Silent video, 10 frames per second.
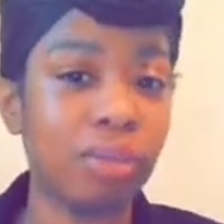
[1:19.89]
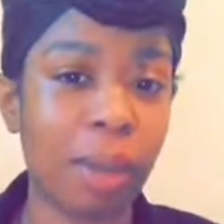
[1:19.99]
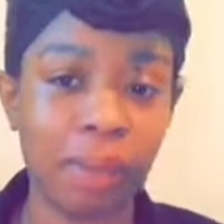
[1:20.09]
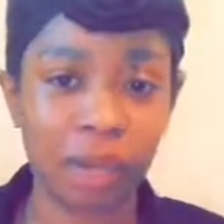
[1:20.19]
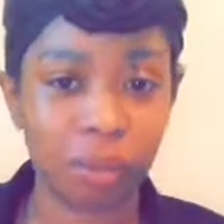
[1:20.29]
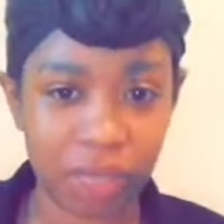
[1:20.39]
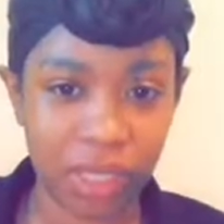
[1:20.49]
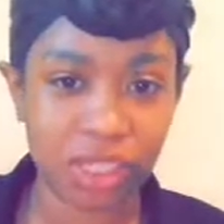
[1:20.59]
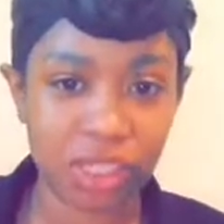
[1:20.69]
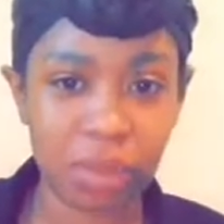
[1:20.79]
I'm not a
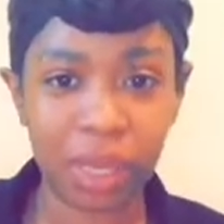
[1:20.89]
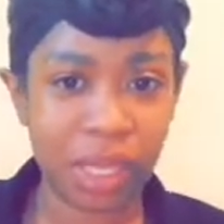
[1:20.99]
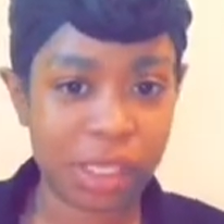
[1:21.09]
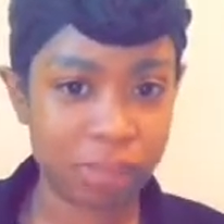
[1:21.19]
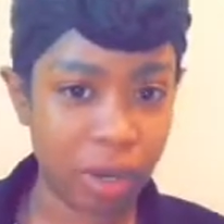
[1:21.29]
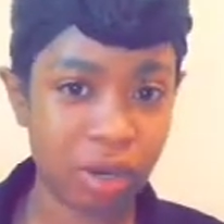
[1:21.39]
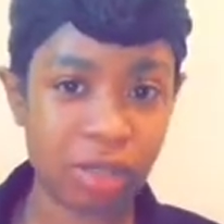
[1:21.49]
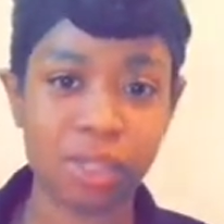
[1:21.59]
relationship expert,